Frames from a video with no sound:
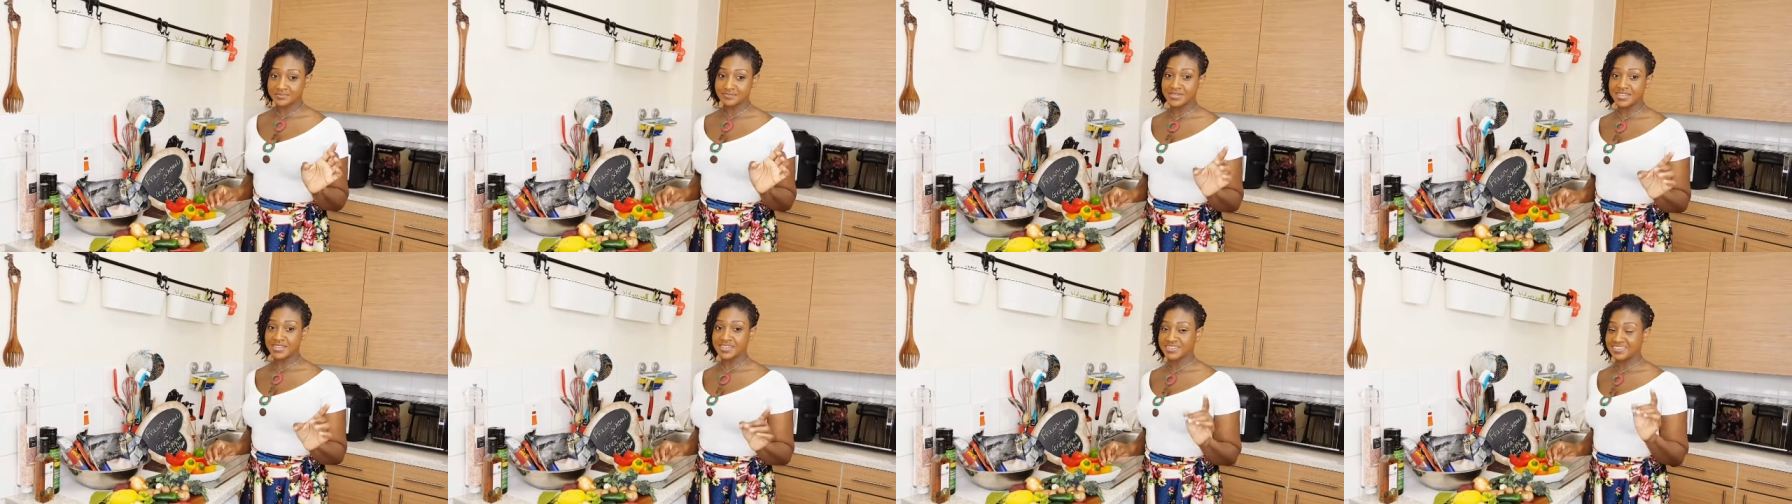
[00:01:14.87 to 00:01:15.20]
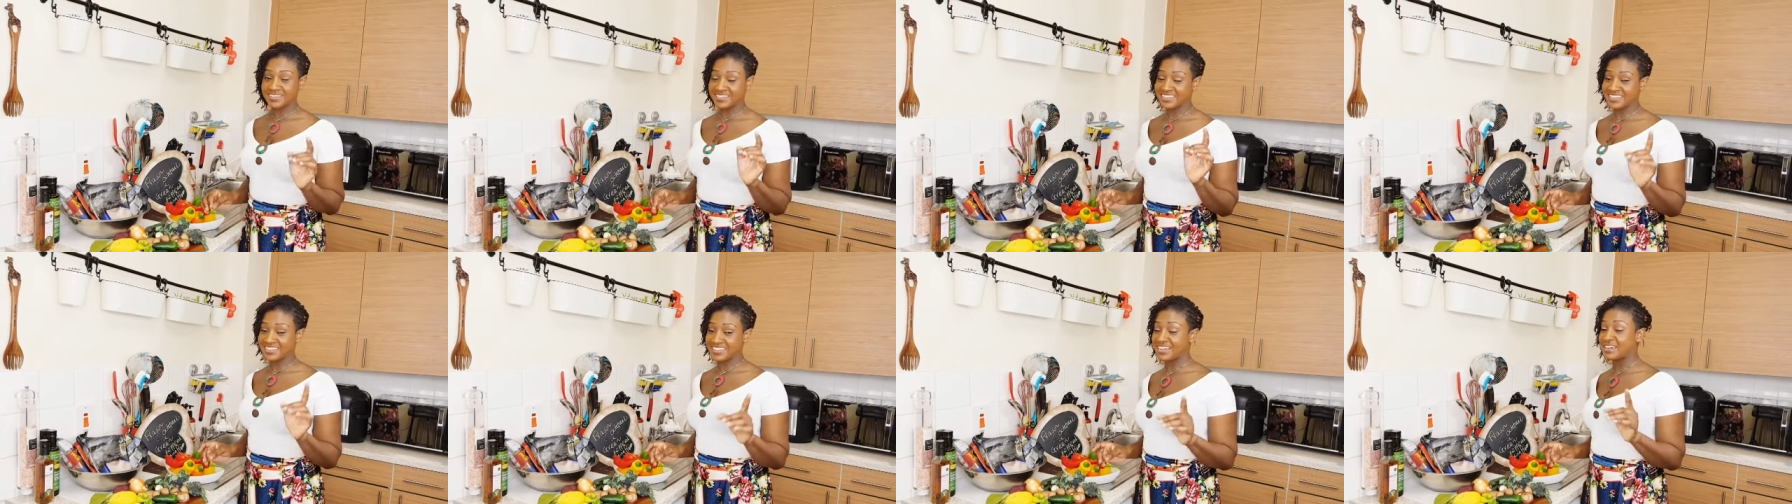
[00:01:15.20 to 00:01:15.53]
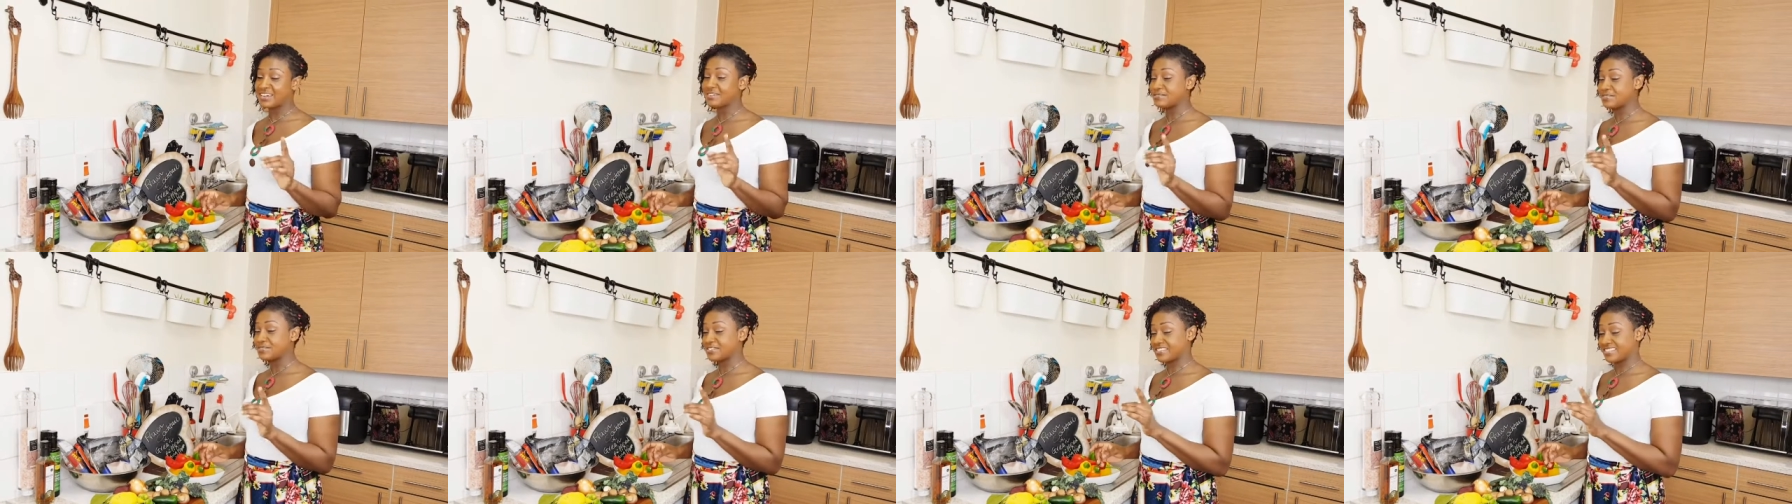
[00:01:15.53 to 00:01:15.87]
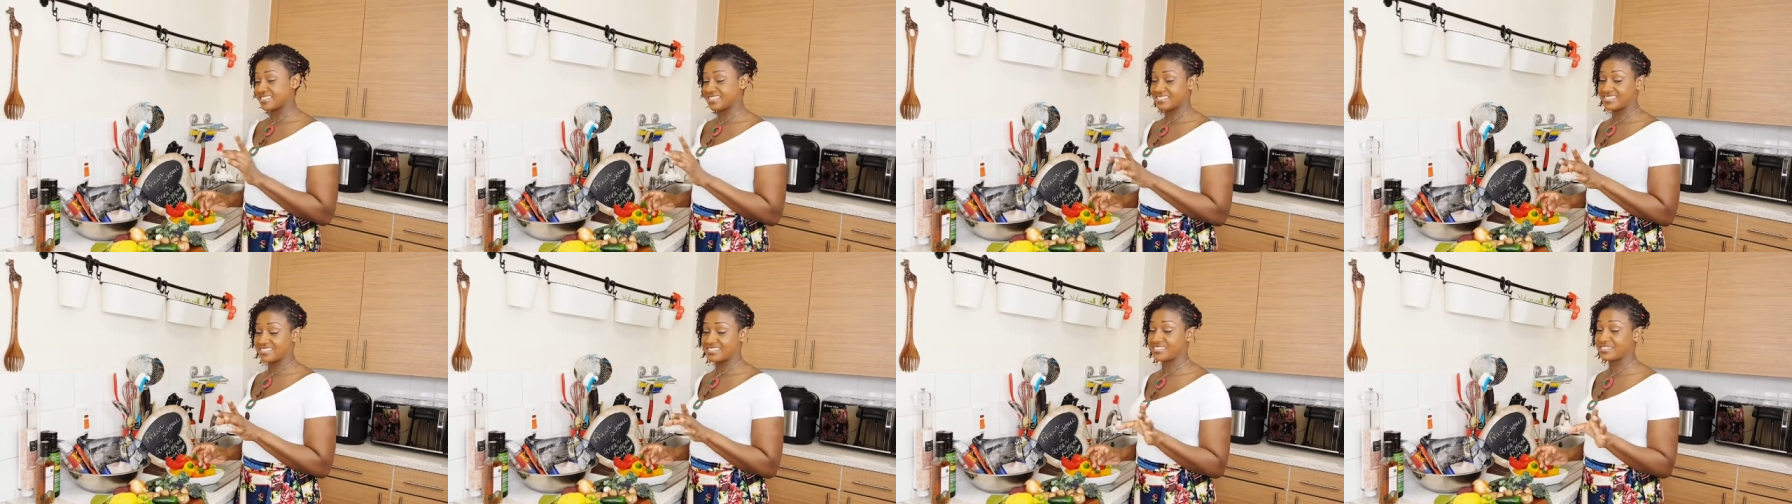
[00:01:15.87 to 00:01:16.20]
market, I would
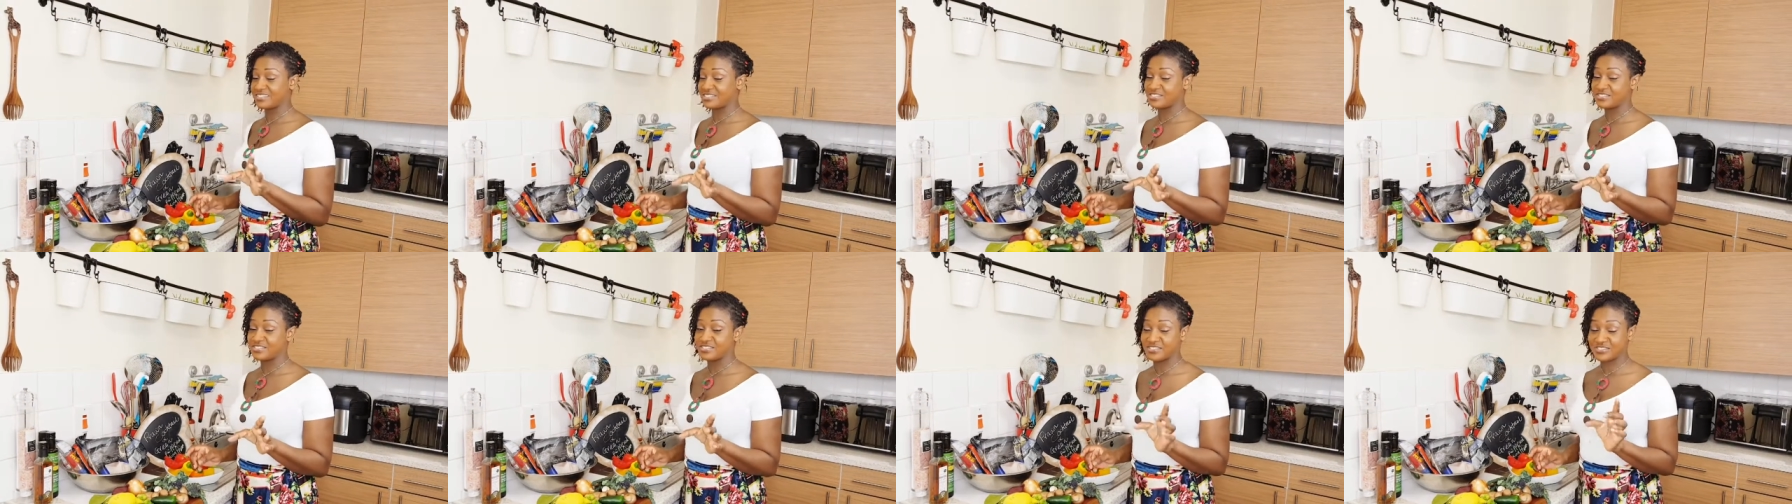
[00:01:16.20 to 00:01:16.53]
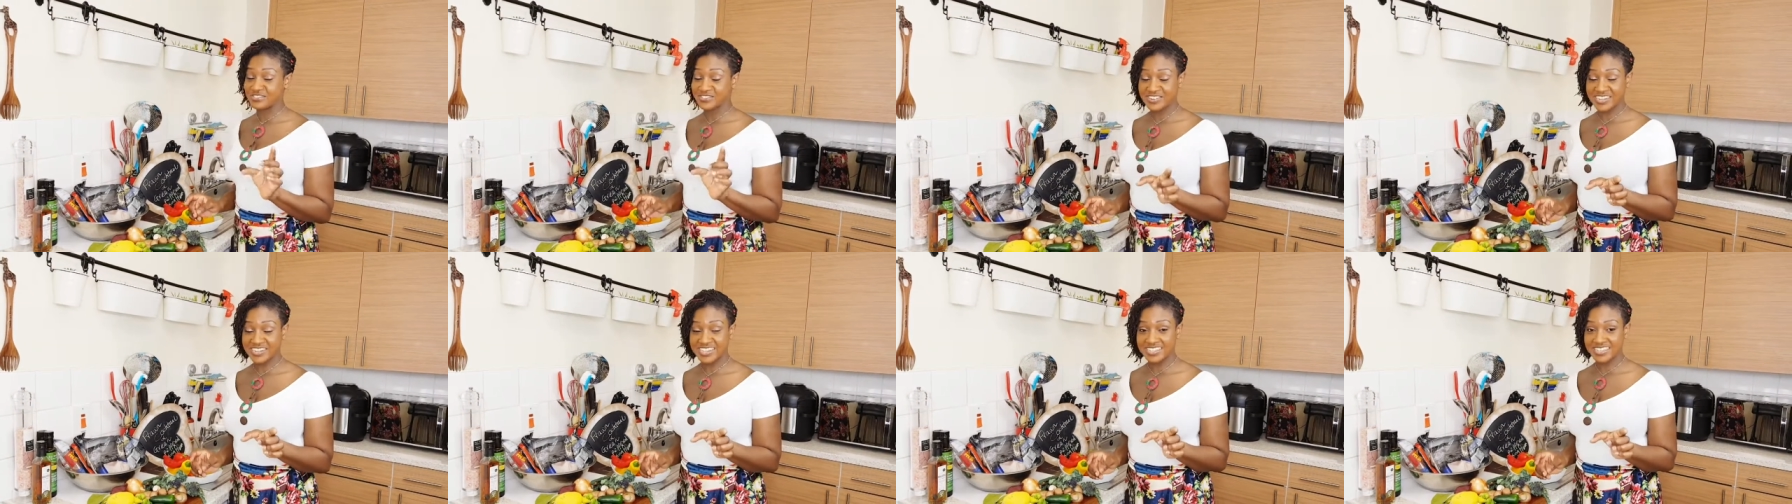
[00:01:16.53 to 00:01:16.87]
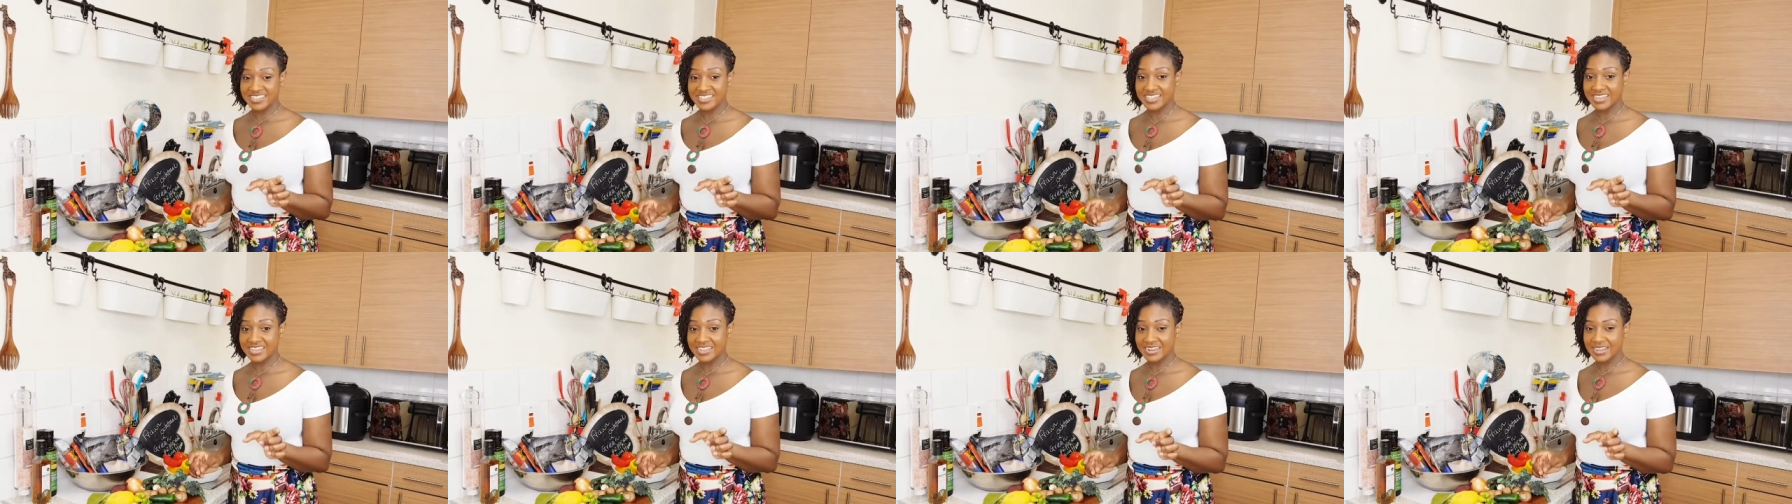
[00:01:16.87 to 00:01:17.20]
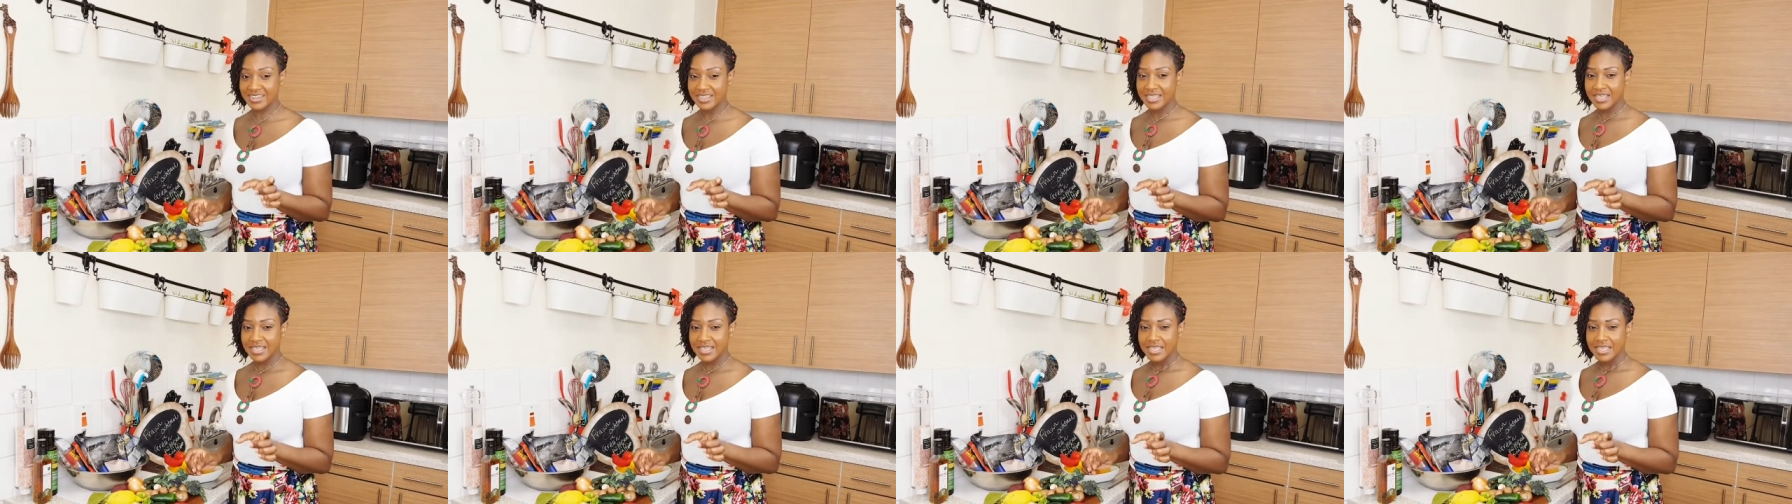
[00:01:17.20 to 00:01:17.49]
suggest you try that.